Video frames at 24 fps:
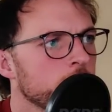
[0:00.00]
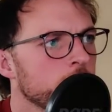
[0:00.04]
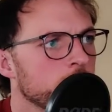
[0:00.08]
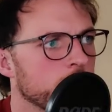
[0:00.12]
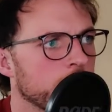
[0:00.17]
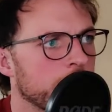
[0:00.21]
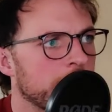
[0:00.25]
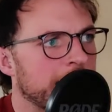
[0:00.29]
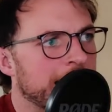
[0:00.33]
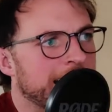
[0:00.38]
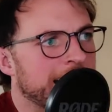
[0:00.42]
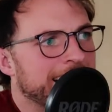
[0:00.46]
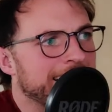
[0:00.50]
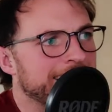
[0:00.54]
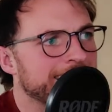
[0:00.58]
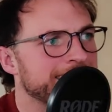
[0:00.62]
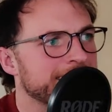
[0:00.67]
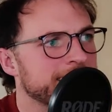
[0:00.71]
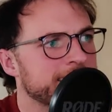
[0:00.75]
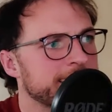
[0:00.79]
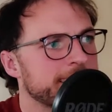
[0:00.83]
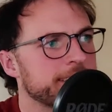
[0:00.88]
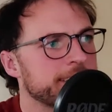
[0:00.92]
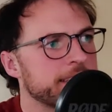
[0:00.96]
What
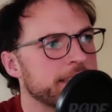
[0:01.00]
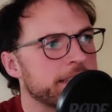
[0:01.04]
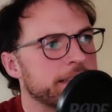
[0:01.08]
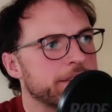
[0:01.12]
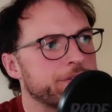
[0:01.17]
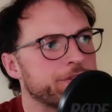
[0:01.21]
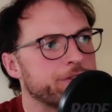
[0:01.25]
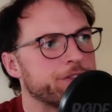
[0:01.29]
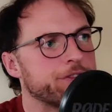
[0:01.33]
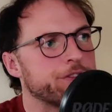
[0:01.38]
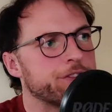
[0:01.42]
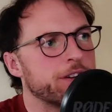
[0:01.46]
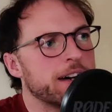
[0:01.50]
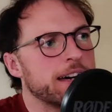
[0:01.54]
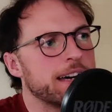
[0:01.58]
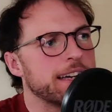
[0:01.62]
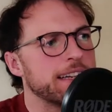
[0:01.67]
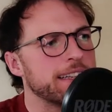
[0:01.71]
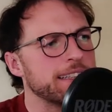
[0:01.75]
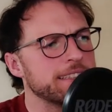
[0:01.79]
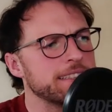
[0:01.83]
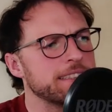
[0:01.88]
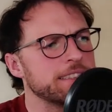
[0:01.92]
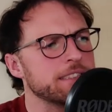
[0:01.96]
hand did the
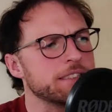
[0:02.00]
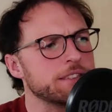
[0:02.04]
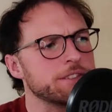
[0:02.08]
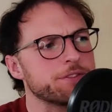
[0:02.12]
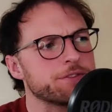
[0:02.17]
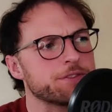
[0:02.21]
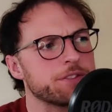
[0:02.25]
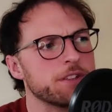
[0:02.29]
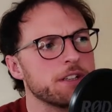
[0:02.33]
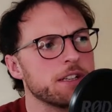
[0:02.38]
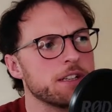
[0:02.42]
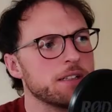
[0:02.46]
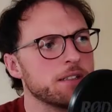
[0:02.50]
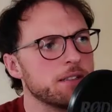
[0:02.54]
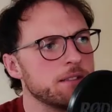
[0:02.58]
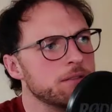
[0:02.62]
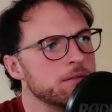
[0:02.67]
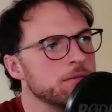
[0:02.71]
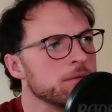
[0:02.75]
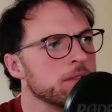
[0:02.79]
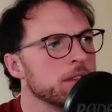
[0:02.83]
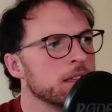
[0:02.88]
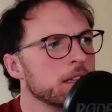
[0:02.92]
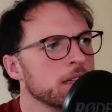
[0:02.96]
fire from
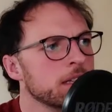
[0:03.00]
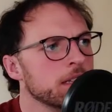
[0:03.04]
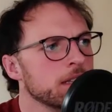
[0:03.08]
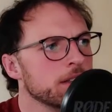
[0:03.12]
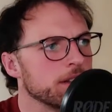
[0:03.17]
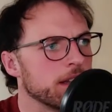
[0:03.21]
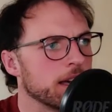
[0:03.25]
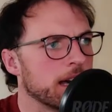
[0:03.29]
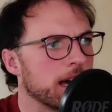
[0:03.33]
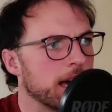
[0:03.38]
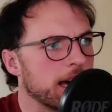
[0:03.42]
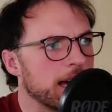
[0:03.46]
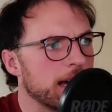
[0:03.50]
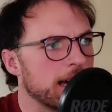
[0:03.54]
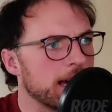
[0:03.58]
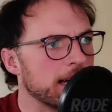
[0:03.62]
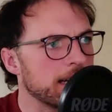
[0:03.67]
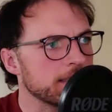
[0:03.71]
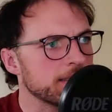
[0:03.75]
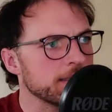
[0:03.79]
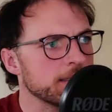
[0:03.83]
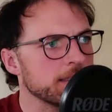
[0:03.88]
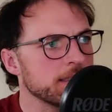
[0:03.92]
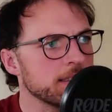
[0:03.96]
the
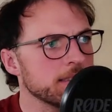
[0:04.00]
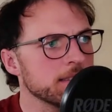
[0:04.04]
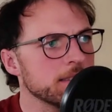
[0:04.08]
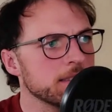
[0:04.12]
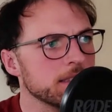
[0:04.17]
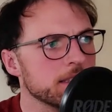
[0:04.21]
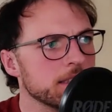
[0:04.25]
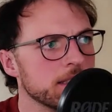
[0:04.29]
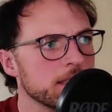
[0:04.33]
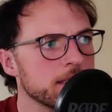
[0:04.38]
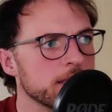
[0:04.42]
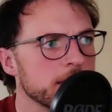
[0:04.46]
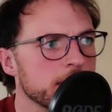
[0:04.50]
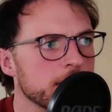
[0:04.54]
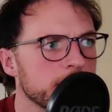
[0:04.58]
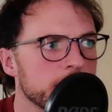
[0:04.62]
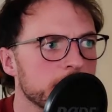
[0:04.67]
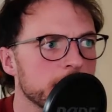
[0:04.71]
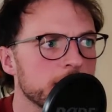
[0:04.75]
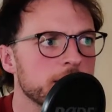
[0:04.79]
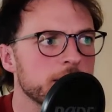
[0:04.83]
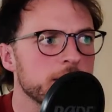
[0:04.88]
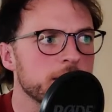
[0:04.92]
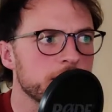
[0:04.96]
heart on the
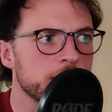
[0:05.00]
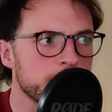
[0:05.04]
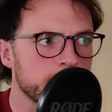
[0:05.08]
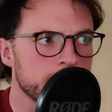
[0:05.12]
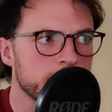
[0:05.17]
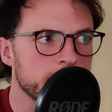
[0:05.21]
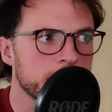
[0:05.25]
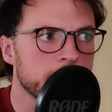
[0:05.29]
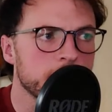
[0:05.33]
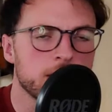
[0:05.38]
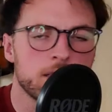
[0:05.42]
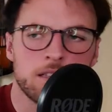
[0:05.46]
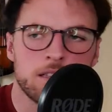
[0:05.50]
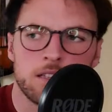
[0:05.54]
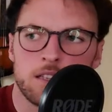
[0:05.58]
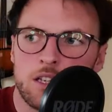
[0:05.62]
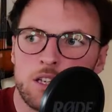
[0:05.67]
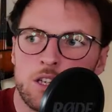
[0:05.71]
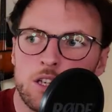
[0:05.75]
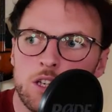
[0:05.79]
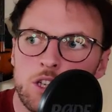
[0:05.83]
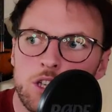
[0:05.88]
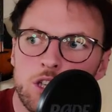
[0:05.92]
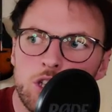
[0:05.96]
hill?
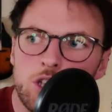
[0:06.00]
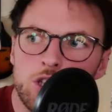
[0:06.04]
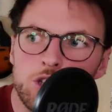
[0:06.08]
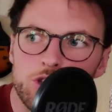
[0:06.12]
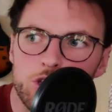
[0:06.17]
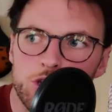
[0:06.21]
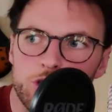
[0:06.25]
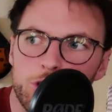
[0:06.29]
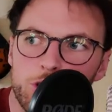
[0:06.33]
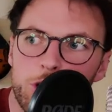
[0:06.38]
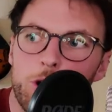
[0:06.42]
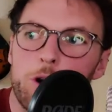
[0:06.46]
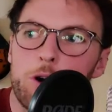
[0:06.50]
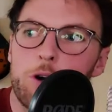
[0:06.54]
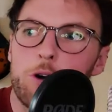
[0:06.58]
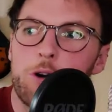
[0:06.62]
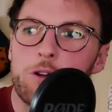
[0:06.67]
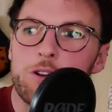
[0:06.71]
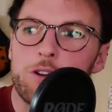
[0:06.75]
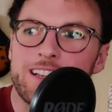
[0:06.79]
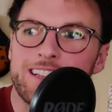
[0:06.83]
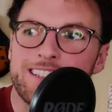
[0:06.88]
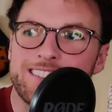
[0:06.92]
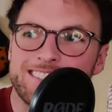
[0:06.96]
The
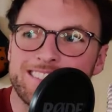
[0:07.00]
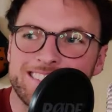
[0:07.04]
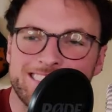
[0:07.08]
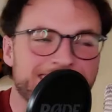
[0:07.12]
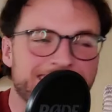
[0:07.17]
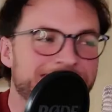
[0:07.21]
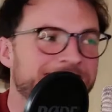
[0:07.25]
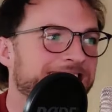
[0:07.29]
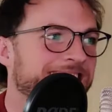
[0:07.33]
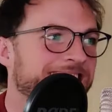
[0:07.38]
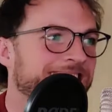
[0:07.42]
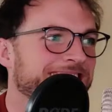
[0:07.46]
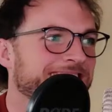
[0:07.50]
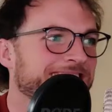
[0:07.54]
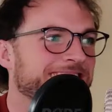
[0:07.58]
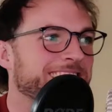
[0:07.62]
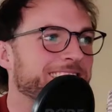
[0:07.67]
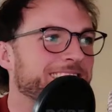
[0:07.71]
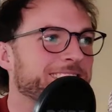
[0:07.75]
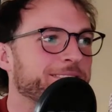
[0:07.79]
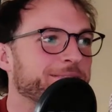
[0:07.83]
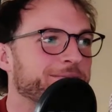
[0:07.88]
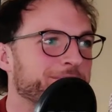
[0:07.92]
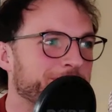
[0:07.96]
coal and the
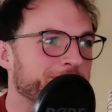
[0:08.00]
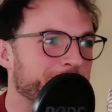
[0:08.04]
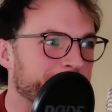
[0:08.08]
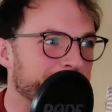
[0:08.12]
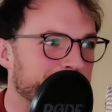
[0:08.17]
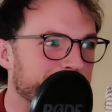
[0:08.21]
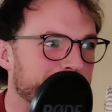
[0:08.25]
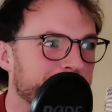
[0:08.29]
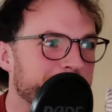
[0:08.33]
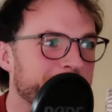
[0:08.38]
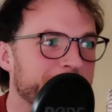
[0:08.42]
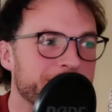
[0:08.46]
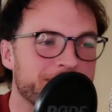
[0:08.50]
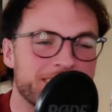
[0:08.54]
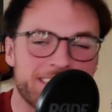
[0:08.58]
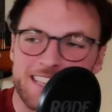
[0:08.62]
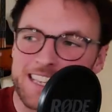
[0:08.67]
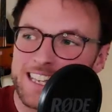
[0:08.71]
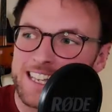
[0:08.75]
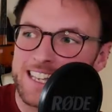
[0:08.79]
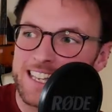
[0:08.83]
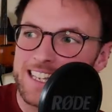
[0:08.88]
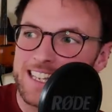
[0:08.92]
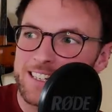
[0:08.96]
ember,
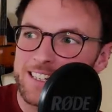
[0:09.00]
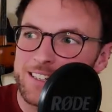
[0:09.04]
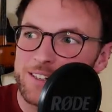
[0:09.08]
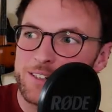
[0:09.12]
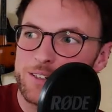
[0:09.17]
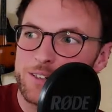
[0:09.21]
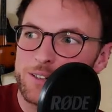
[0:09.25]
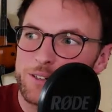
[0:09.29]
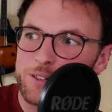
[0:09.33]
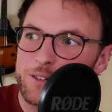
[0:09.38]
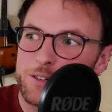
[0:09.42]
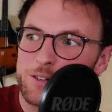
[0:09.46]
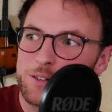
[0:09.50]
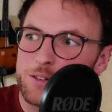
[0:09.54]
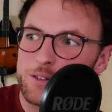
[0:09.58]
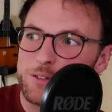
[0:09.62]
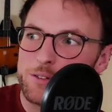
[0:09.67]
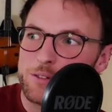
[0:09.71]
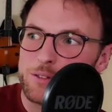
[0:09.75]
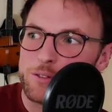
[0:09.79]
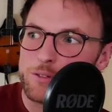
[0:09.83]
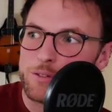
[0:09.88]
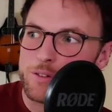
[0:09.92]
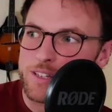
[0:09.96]
they
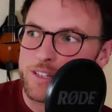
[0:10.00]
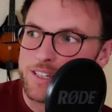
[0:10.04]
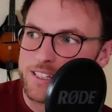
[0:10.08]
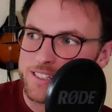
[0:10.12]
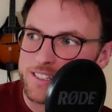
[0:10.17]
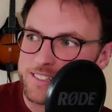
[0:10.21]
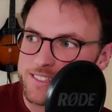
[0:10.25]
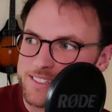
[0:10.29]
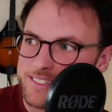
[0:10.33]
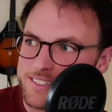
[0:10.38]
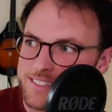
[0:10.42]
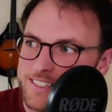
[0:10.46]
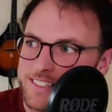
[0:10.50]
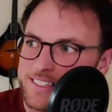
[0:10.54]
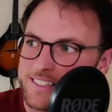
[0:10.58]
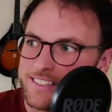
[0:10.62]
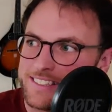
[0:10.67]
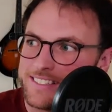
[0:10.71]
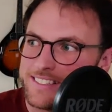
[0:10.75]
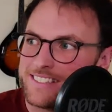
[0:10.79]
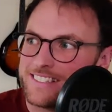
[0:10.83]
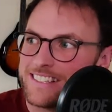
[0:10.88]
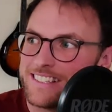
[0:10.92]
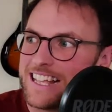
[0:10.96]
glow
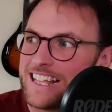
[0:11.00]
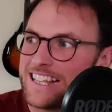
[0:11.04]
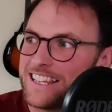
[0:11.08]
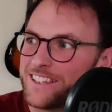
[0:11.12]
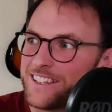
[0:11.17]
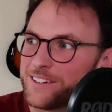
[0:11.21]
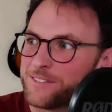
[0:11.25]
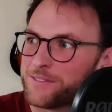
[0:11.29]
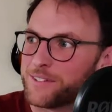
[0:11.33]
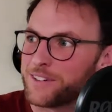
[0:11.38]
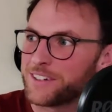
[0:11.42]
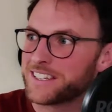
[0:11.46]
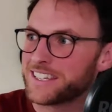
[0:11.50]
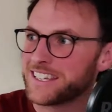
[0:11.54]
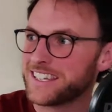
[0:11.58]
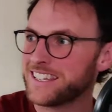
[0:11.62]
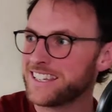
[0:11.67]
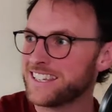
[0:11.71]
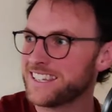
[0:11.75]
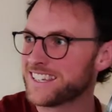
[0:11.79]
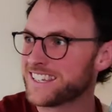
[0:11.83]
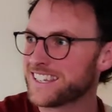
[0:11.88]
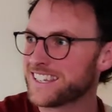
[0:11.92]
still. Hello, monkey.